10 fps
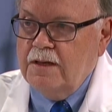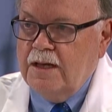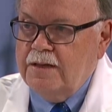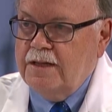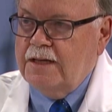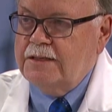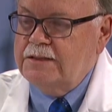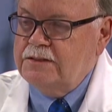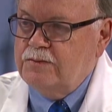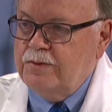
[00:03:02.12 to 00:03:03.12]
And that
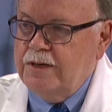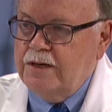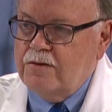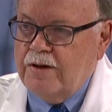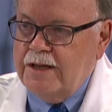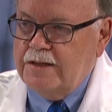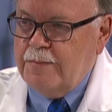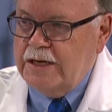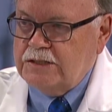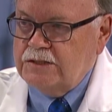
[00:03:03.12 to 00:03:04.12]
is we grade the
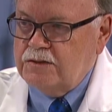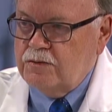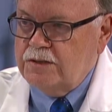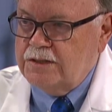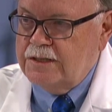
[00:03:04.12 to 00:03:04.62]
patients according